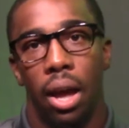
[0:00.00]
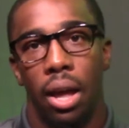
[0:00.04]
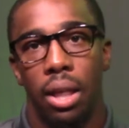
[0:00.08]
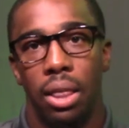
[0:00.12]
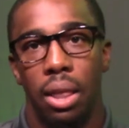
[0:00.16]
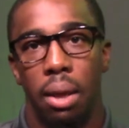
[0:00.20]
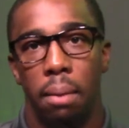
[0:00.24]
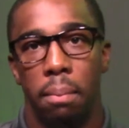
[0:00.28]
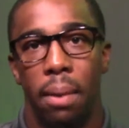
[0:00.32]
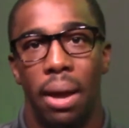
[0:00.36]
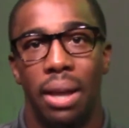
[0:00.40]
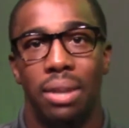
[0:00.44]

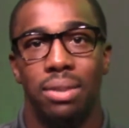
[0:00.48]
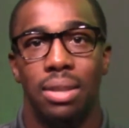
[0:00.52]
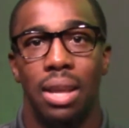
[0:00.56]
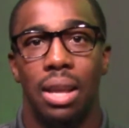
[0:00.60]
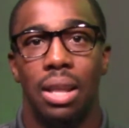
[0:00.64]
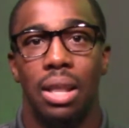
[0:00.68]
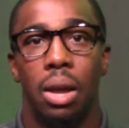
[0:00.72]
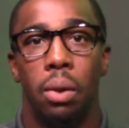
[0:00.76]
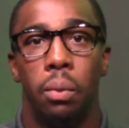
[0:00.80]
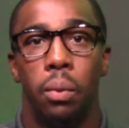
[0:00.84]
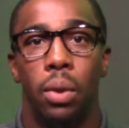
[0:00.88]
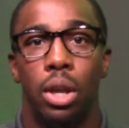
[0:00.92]
the best
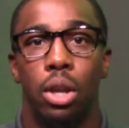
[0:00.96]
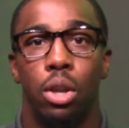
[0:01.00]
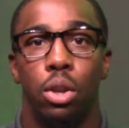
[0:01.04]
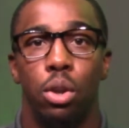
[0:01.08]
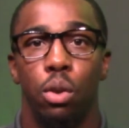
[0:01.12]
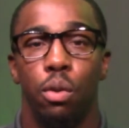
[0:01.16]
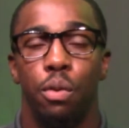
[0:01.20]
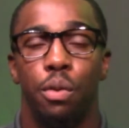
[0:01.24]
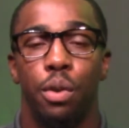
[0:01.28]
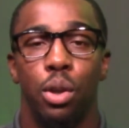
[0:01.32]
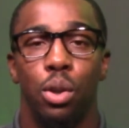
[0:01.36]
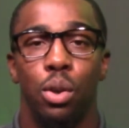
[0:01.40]
thing that we can
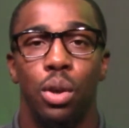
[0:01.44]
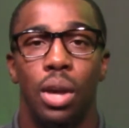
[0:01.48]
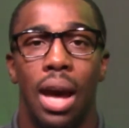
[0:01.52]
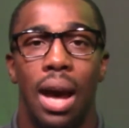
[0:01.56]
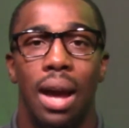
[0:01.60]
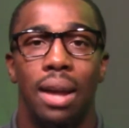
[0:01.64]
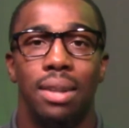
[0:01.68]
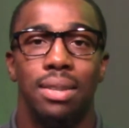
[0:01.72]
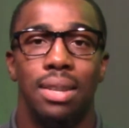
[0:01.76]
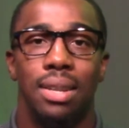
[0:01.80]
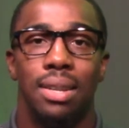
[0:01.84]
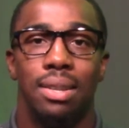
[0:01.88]
do for you
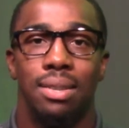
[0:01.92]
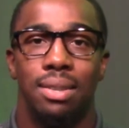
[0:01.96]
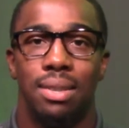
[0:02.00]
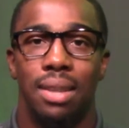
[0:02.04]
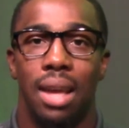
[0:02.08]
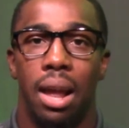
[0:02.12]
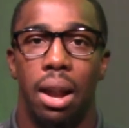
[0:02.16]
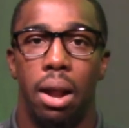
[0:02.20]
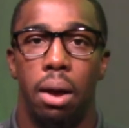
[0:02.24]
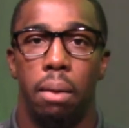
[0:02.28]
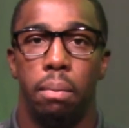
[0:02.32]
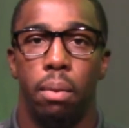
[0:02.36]
guys is
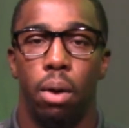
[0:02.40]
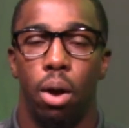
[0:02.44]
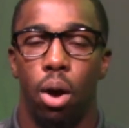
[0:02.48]
set up